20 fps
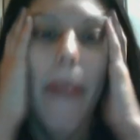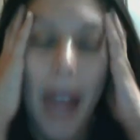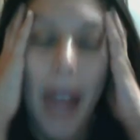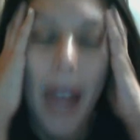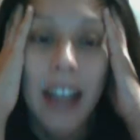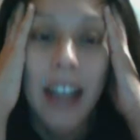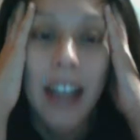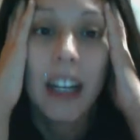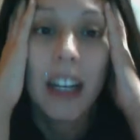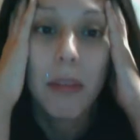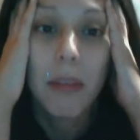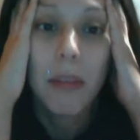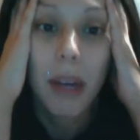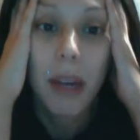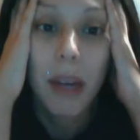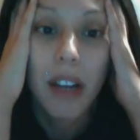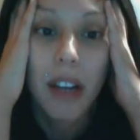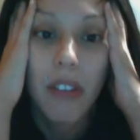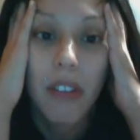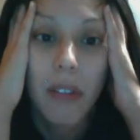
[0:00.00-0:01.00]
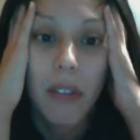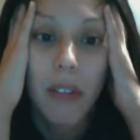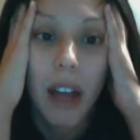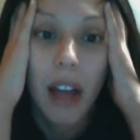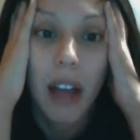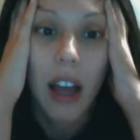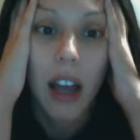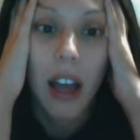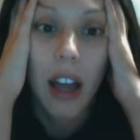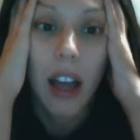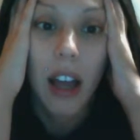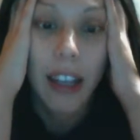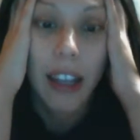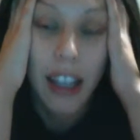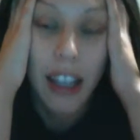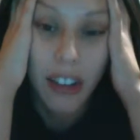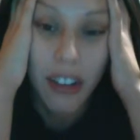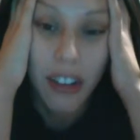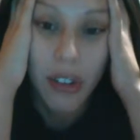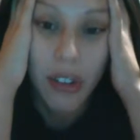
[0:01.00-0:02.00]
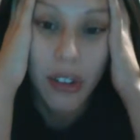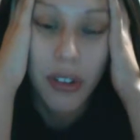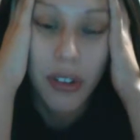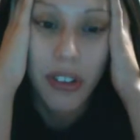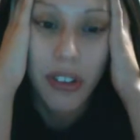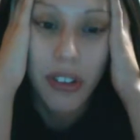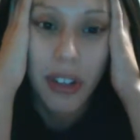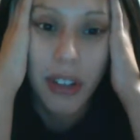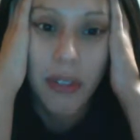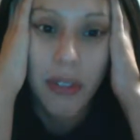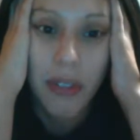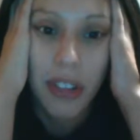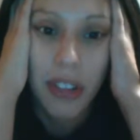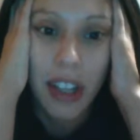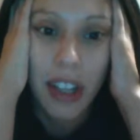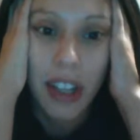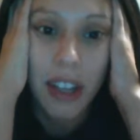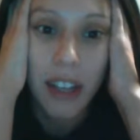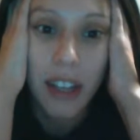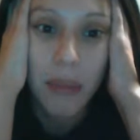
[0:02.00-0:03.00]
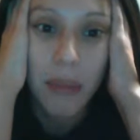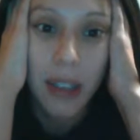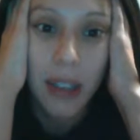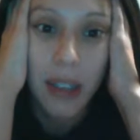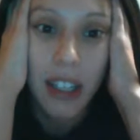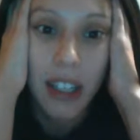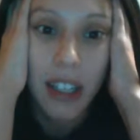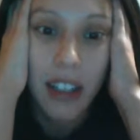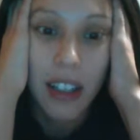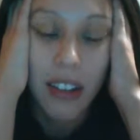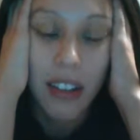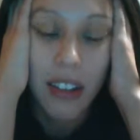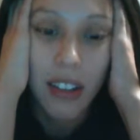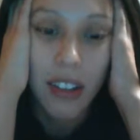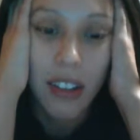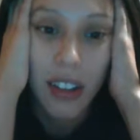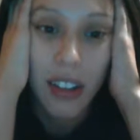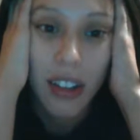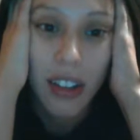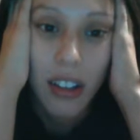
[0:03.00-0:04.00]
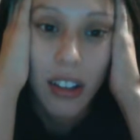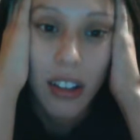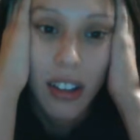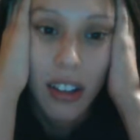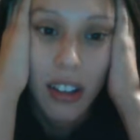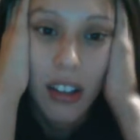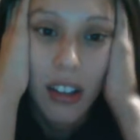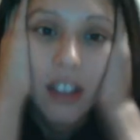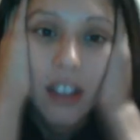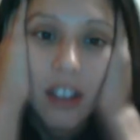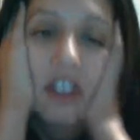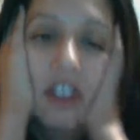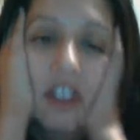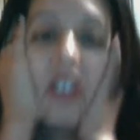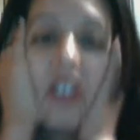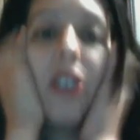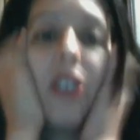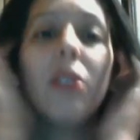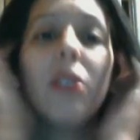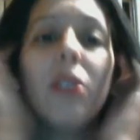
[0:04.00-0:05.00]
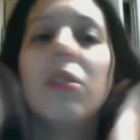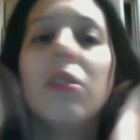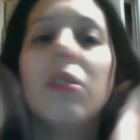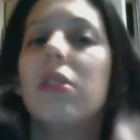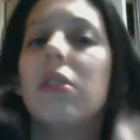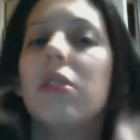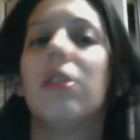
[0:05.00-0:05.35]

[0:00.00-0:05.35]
I need a break from that. I can't do the same thing, please. So,